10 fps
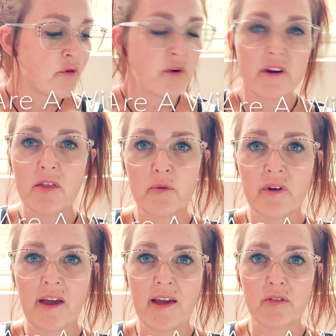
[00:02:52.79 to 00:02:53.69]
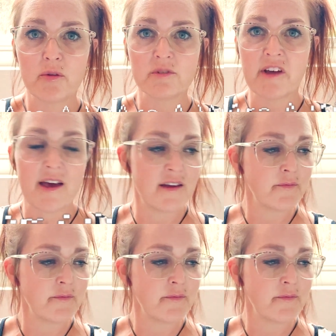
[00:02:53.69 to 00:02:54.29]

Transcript: 43 8 through 10.